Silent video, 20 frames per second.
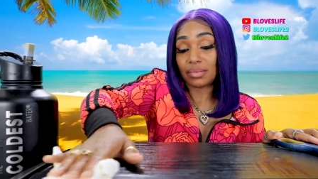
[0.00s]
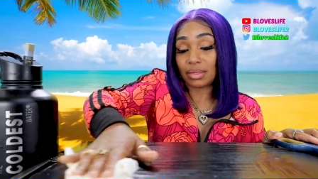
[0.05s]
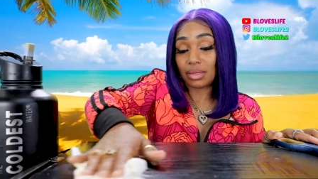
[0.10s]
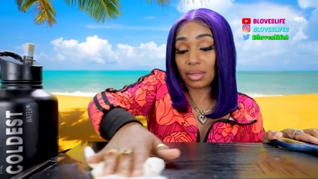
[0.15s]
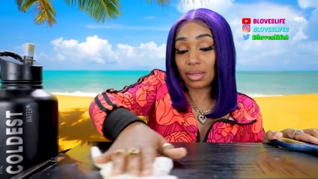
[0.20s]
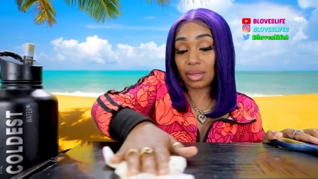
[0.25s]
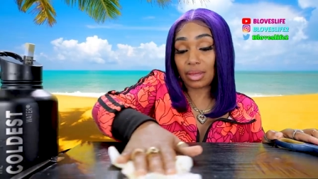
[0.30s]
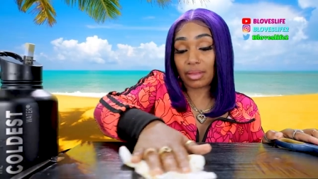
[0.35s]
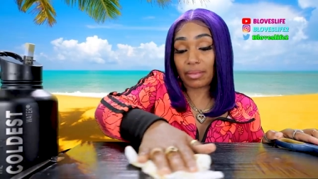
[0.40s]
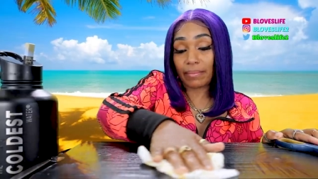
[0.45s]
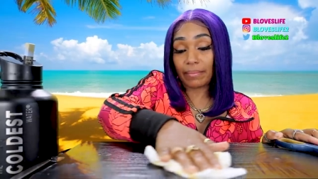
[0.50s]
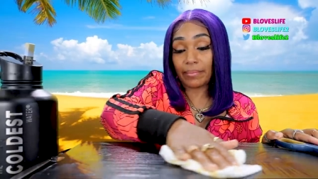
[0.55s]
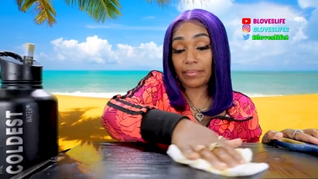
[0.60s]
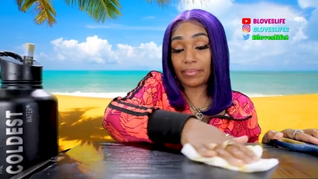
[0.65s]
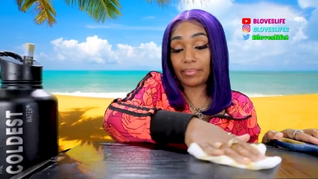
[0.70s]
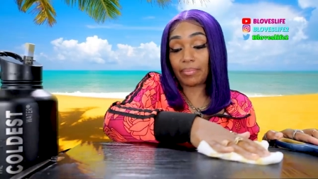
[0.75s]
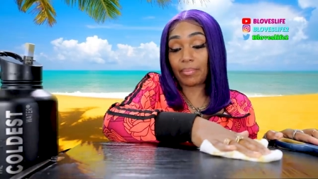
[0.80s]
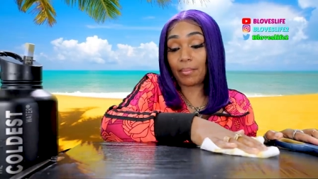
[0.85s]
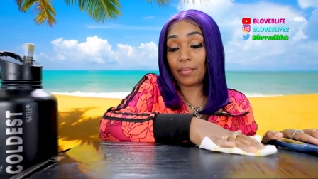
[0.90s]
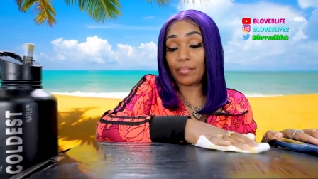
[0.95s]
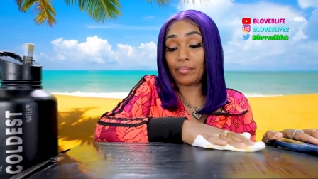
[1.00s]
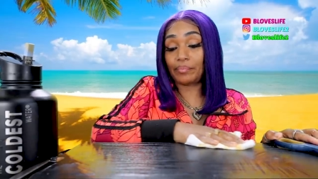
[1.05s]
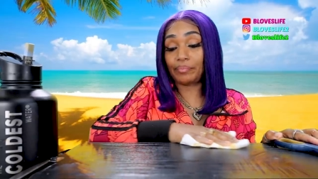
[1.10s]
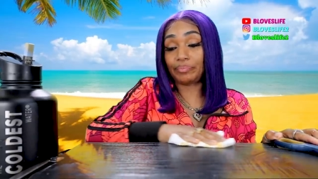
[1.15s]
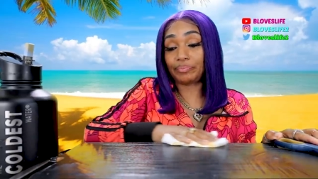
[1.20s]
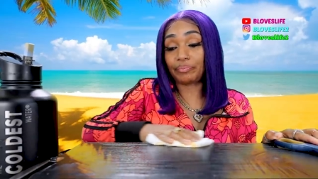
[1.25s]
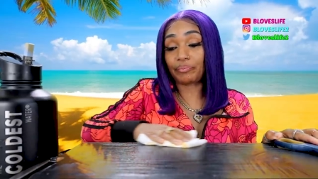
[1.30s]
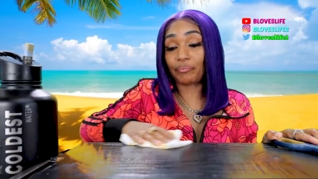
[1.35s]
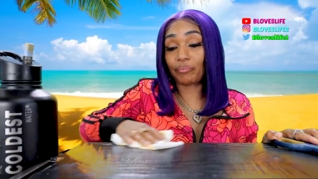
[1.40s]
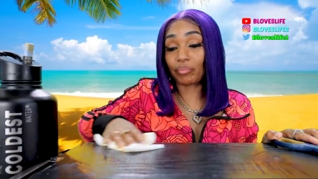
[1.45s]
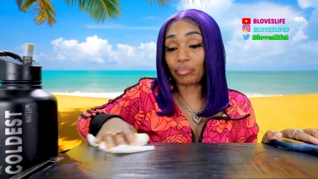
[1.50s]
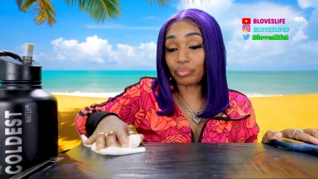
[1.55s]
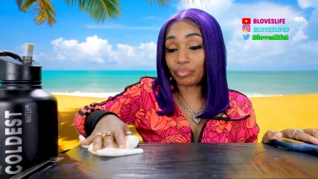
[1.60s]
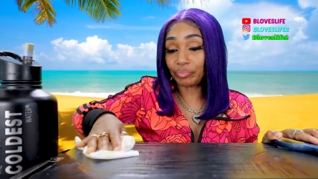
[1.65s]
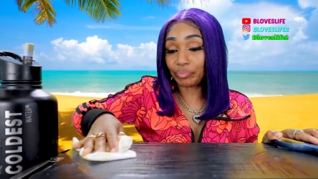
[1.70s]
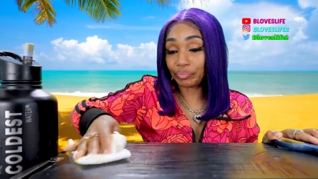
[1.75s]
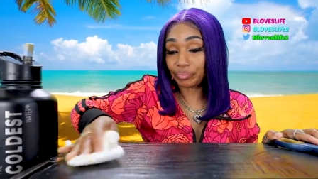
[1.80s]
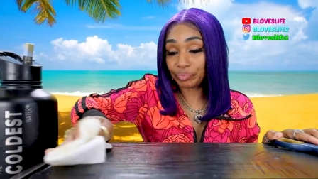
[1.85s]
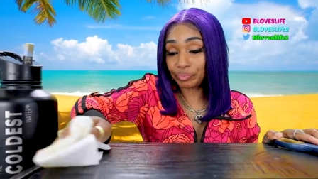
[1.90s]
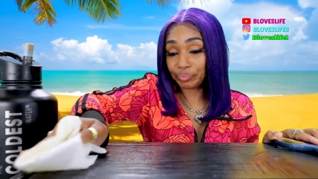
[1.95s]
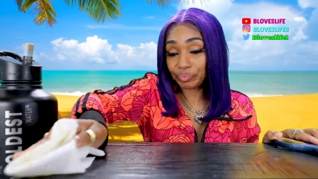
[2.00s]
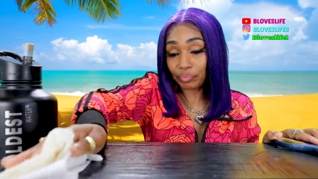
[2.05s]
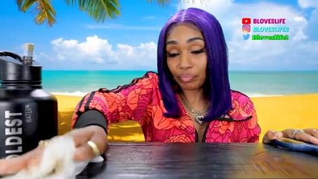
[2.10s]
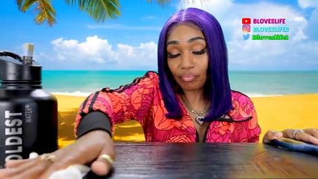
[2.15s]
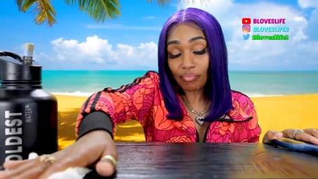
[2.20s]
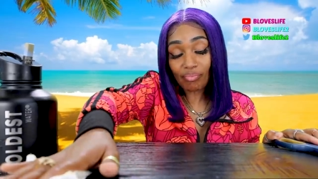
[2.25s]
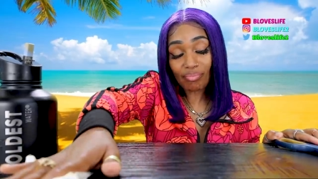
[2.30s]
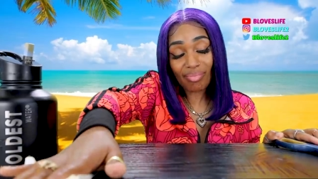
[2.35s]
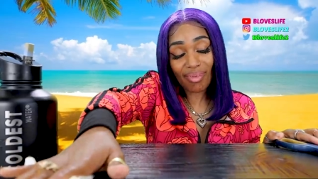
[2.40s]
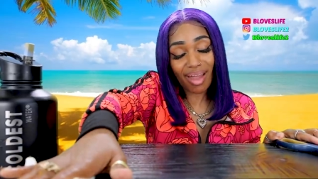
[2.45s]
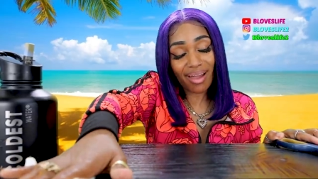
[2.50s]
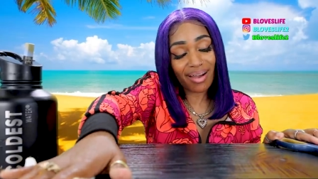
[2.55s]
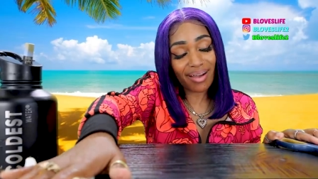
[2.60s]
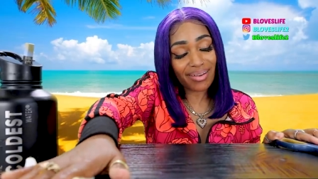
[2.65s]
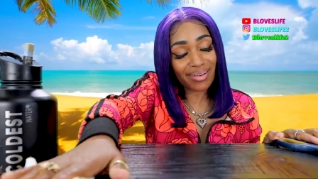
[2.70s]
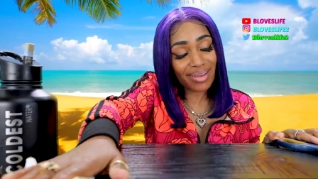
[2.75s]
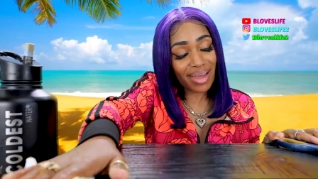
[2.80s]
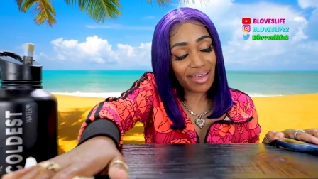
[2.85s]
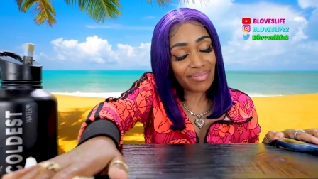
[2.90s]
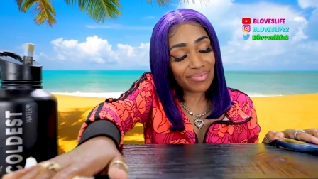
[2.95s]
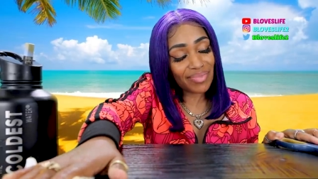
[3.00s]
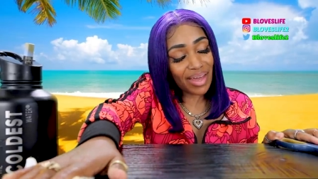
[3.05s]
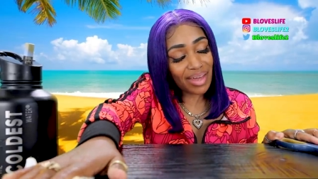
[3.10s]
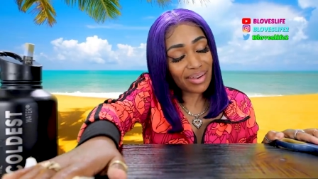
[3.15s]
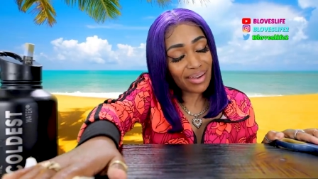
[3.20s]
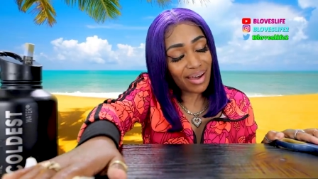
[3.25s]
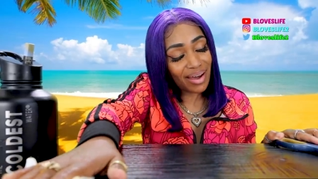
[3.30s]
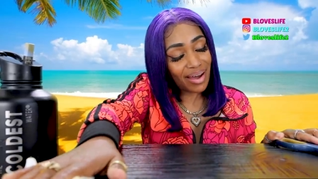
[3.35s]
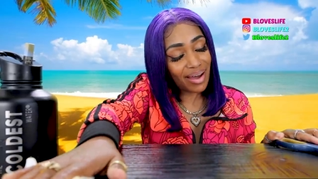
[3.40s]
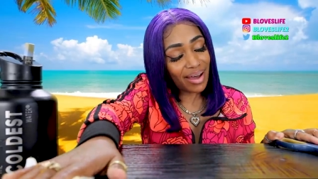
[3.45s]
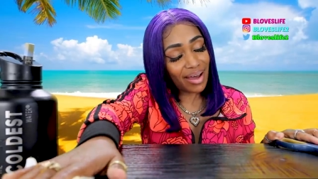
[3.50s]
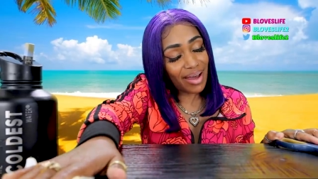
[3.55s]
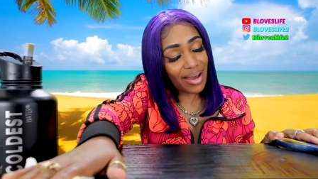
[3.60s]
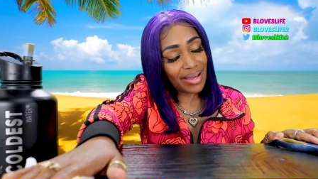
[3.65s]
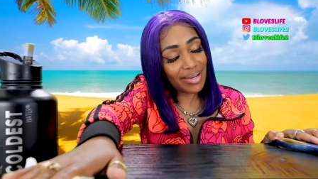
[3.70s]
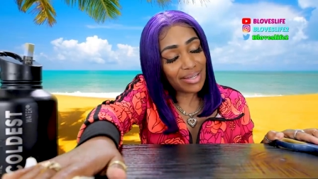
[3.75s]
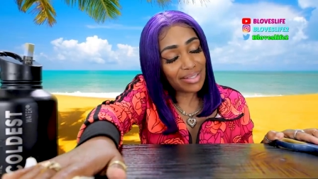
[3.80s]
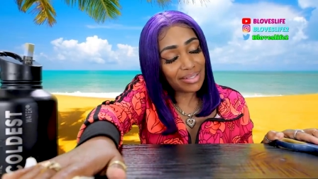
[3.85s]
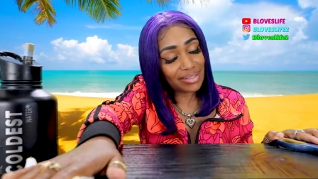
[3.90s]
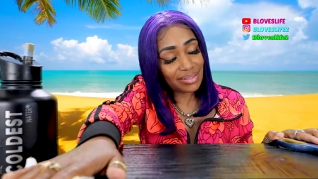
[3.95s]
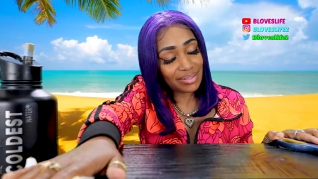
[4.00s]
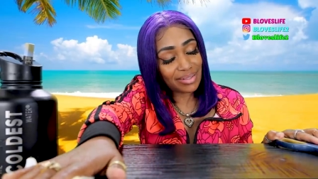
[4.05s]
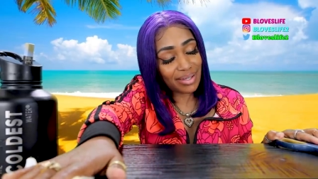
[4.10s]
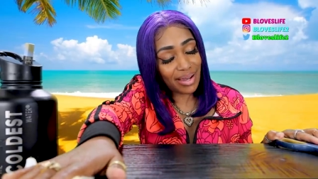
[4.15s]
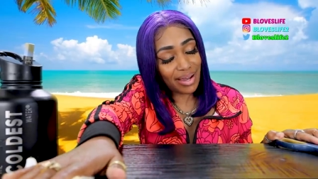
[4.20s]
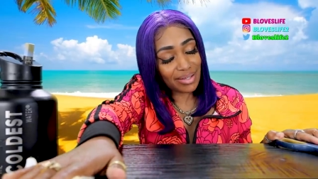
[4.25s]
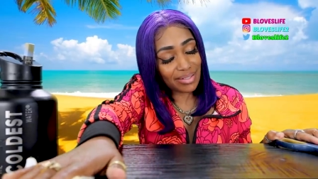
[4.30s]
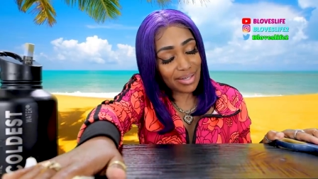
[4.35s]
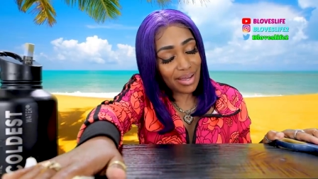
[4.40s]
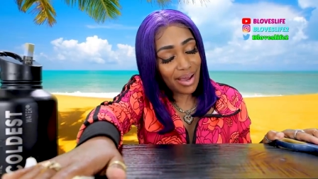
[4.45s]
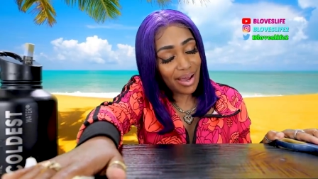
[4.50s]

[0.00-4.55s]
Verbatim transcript: Mm, mm, mm. I got that artist touch.